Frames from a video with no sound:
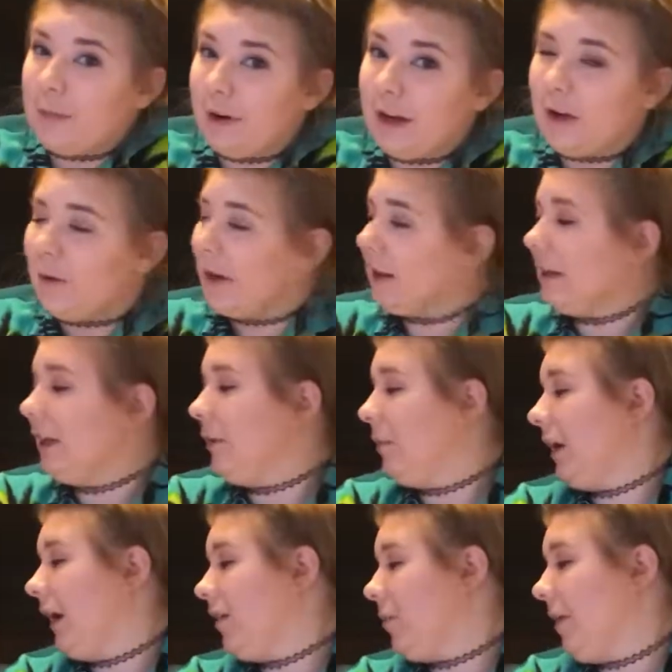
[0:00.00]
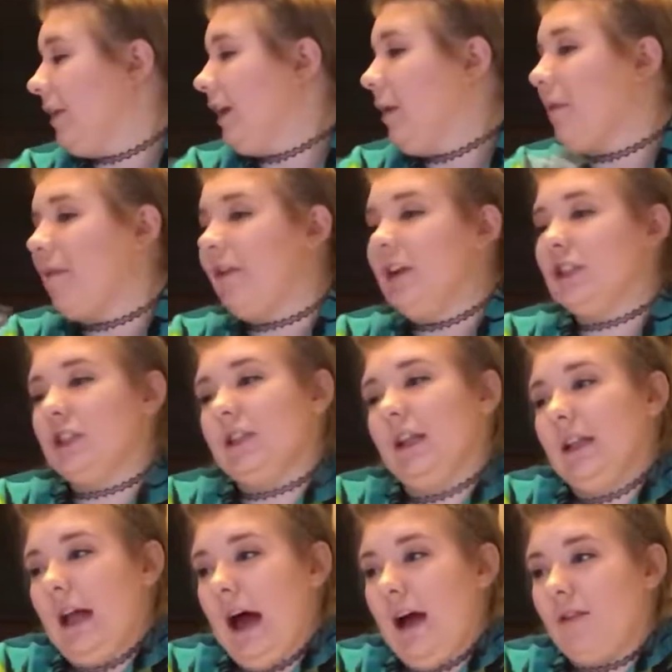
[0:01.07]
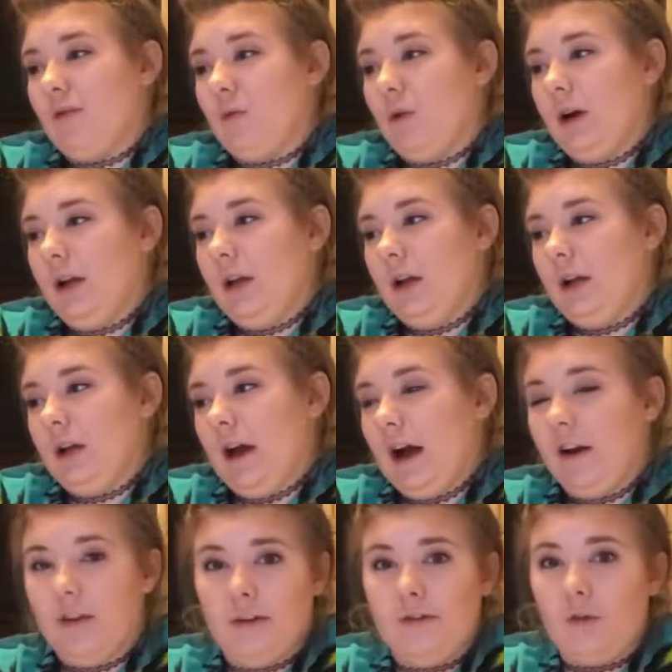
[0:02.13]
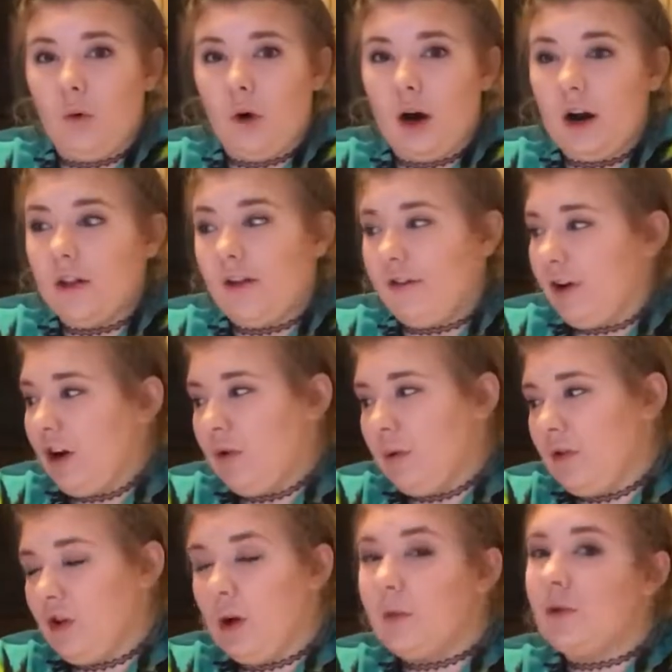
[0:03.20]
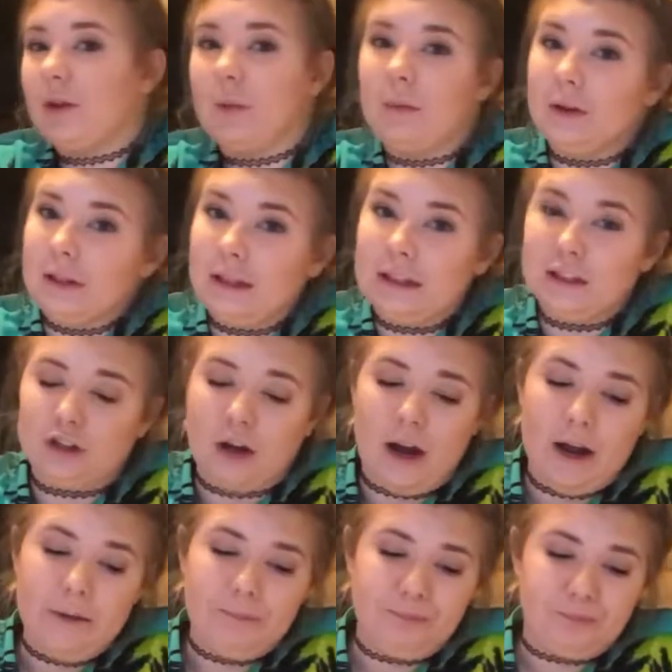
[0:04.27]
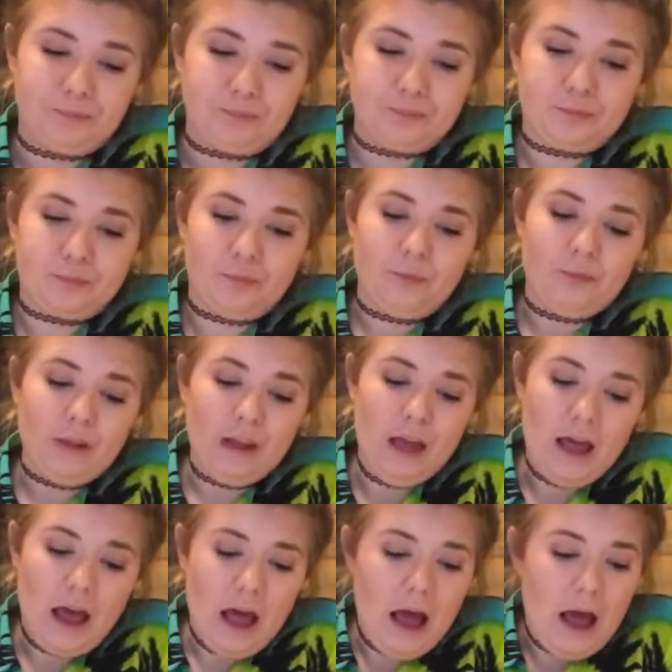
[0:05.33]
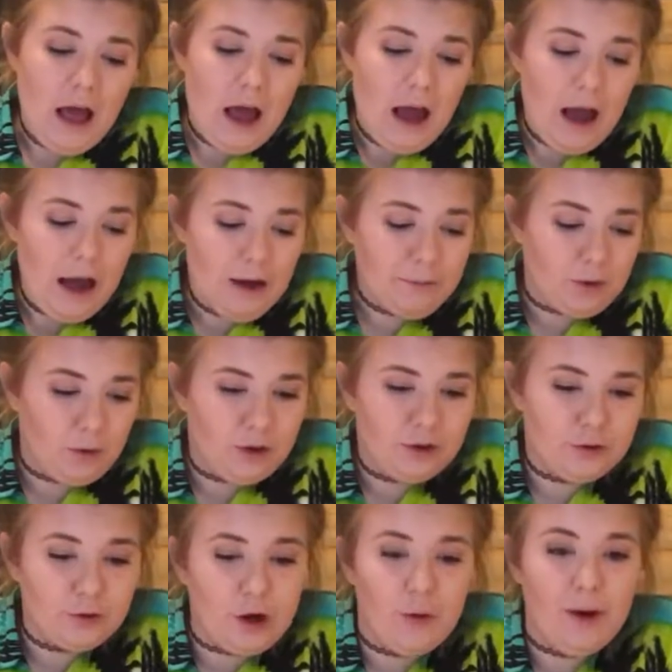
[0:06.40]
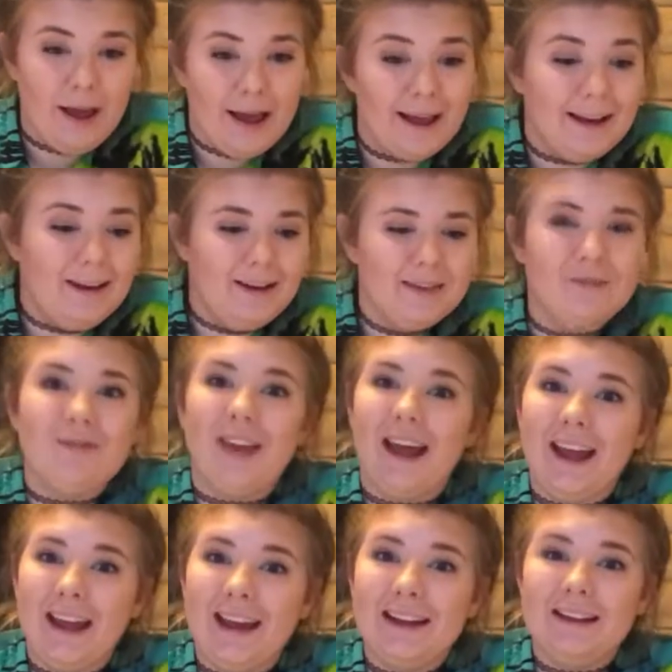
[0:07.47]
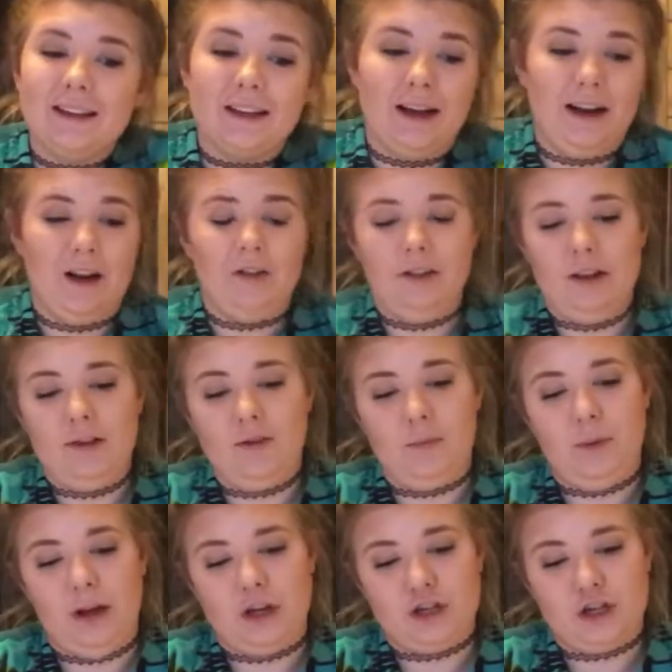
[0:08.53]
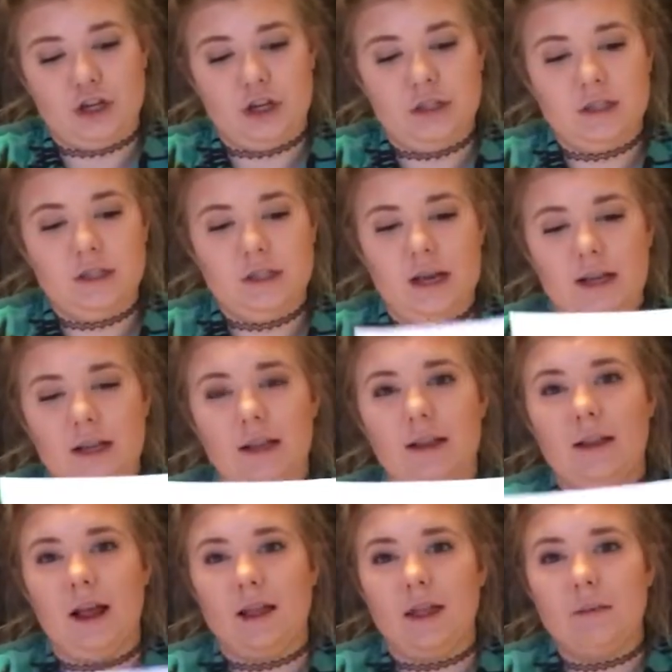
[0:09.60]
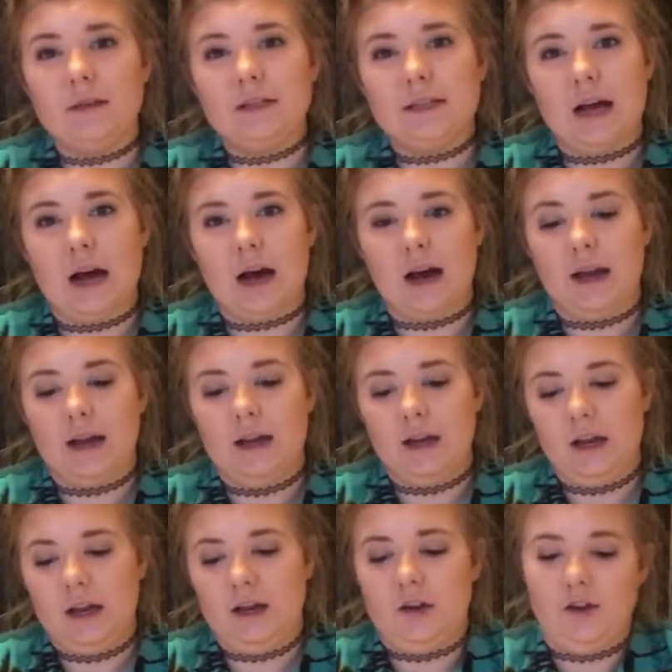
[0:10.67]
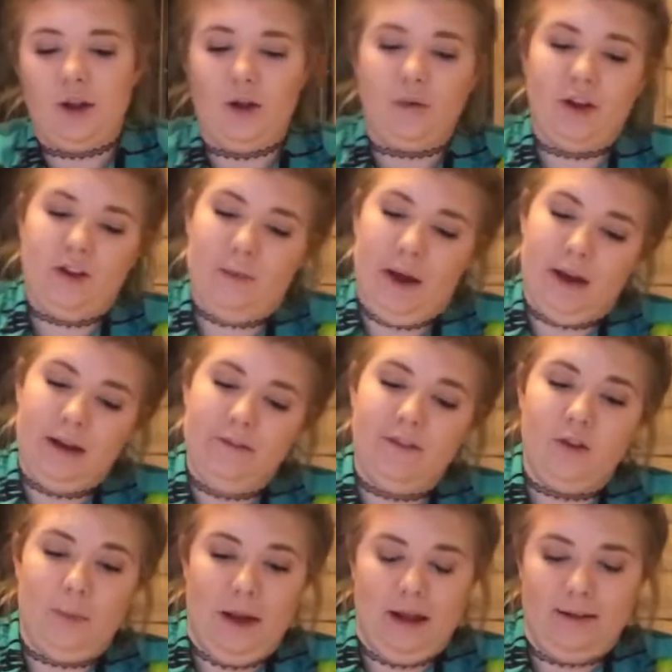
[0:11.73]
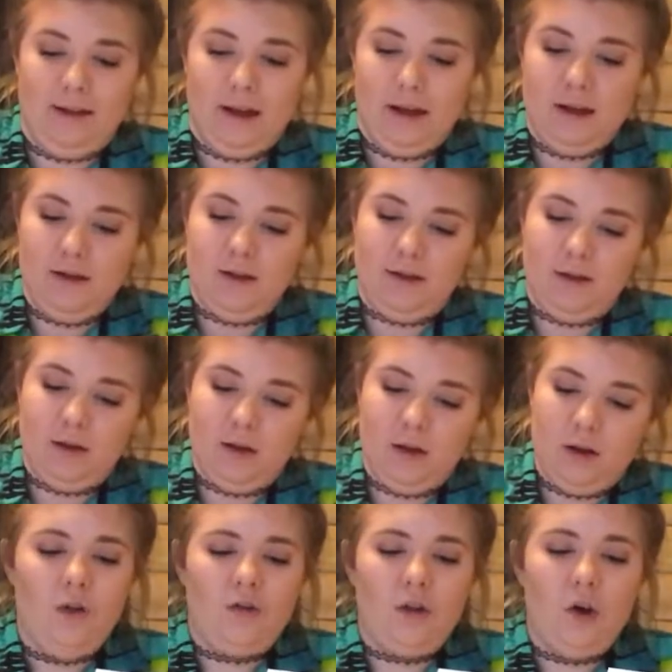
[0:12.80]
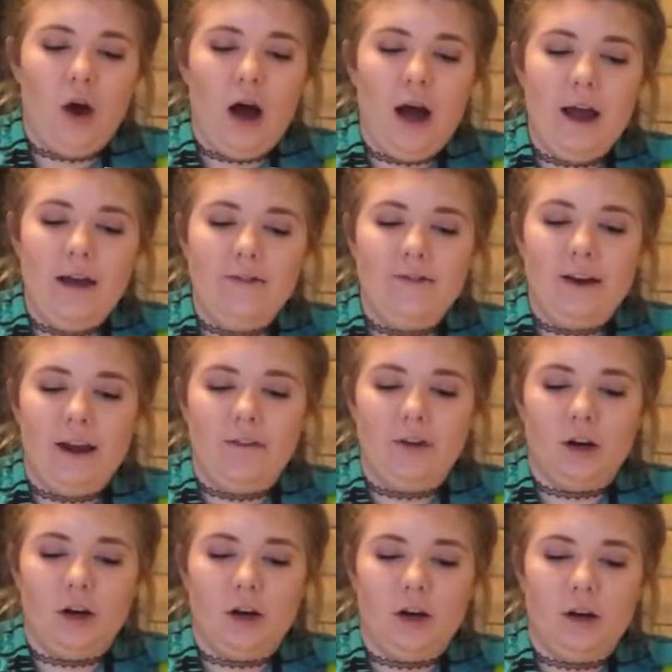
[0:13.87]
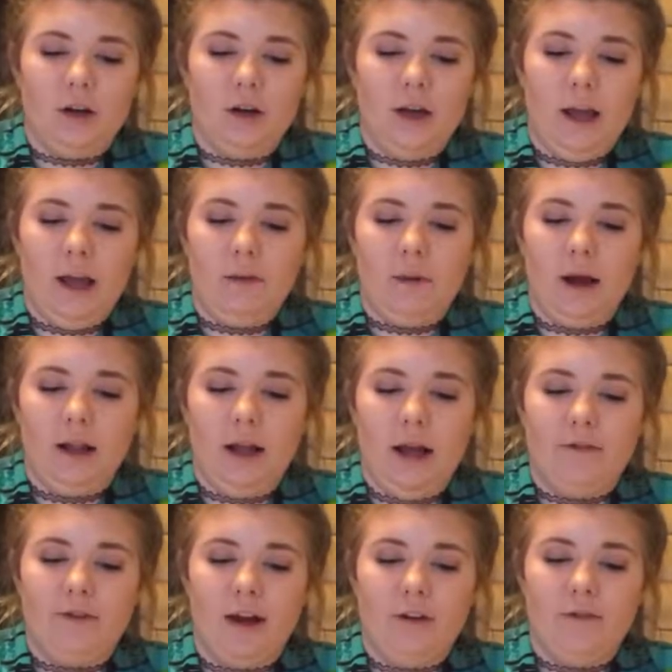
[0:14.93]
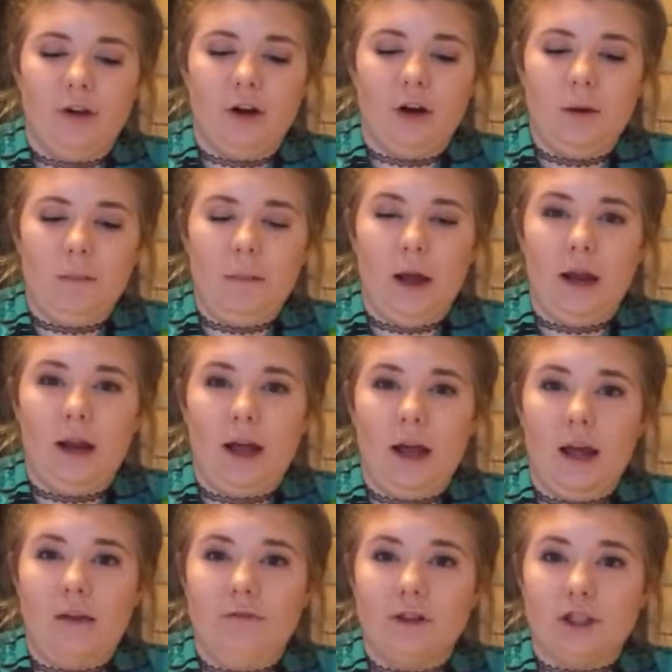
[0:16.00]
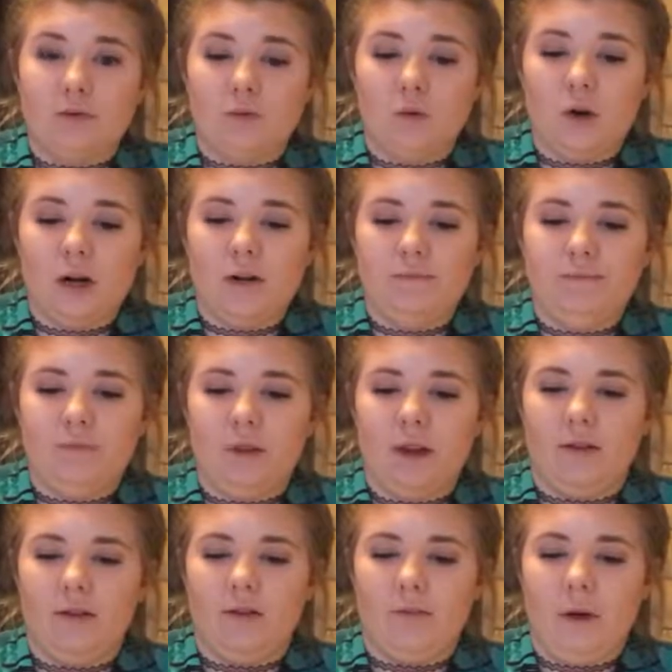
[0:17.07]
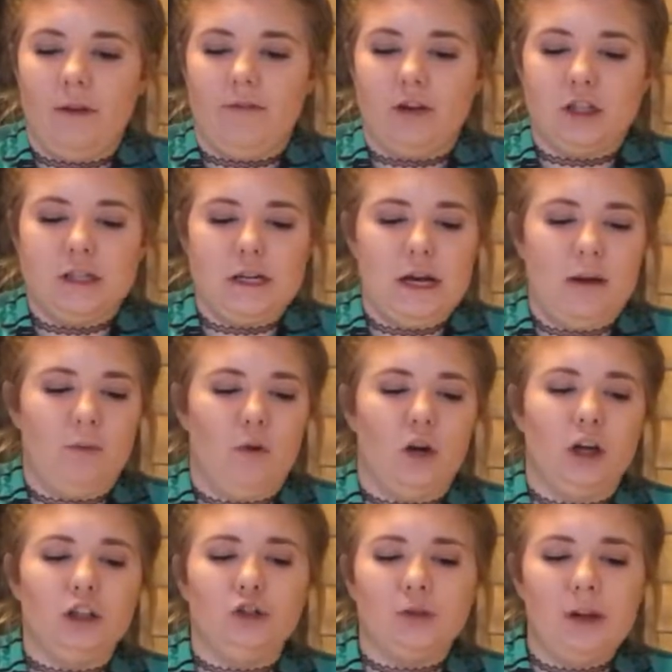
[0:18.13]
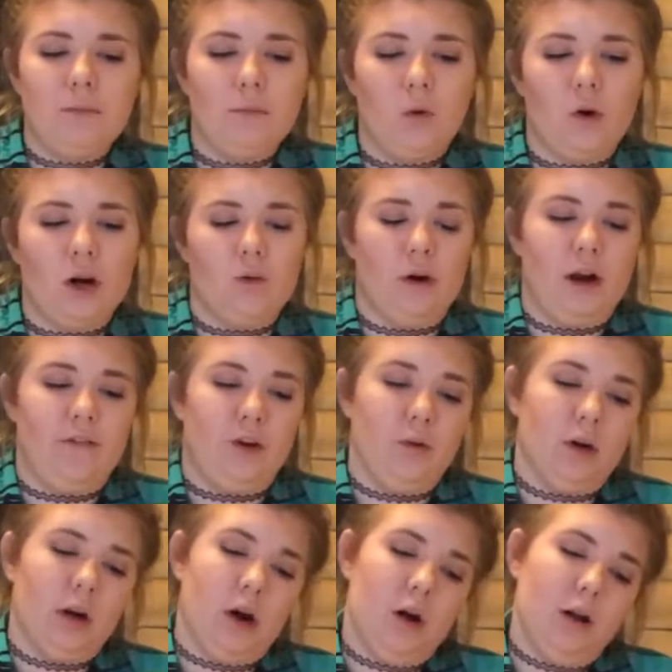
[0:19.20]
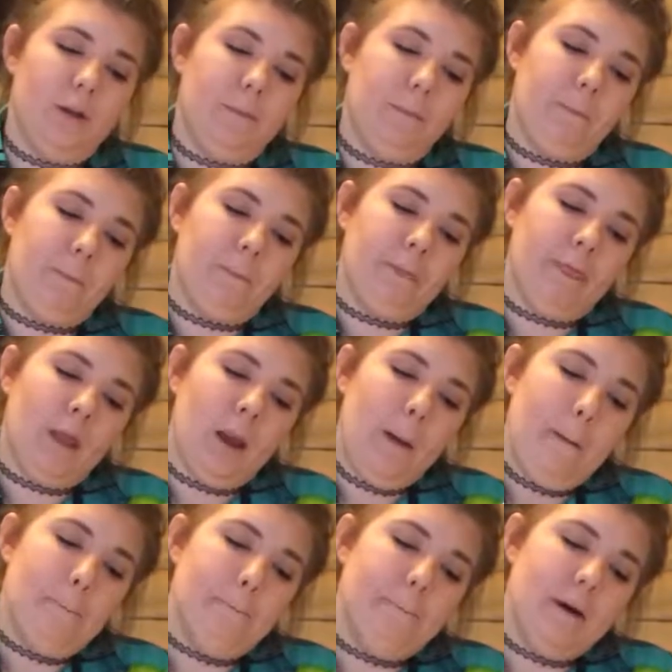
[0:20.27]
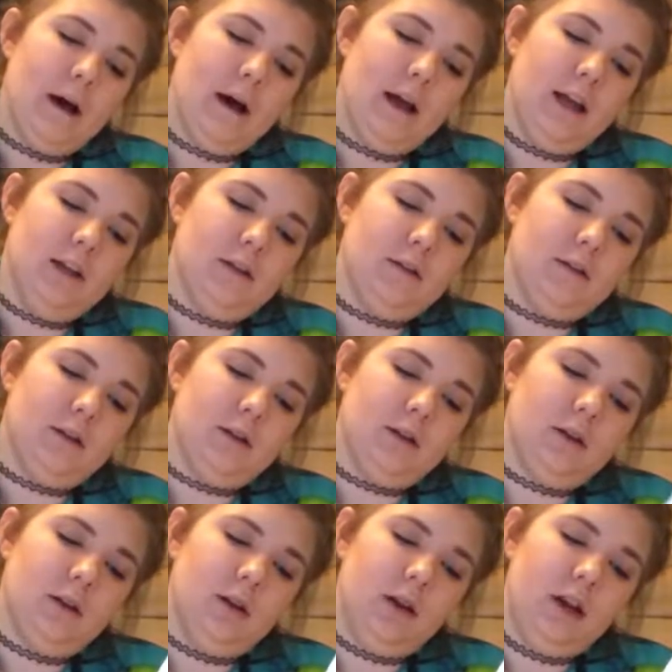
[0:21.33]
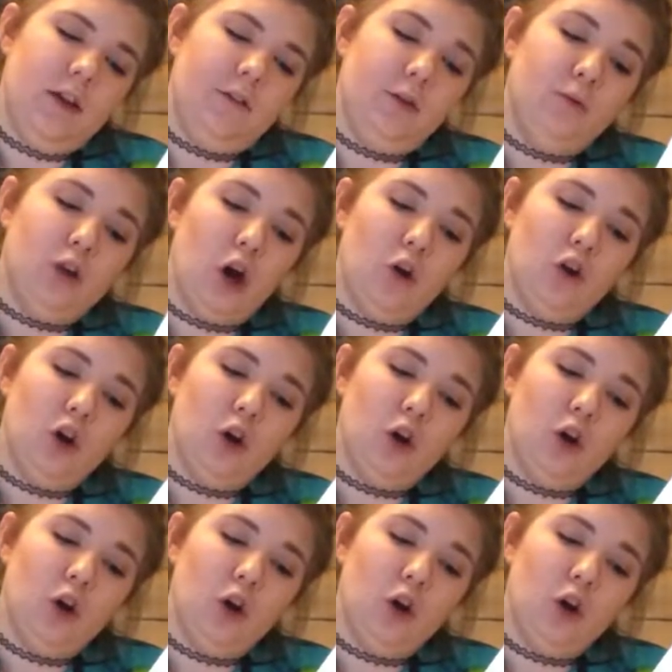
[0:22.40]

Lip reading: pretty quickly because by the time I finish the last one out of the 4, the first one's almost completely dry. I'm going to go ahead and cut out these pictures and set them aside into their respective spaces. So I have never in my life ever made a vision board. This is my first time, or a dream board, whatever you want to call it. But if you don't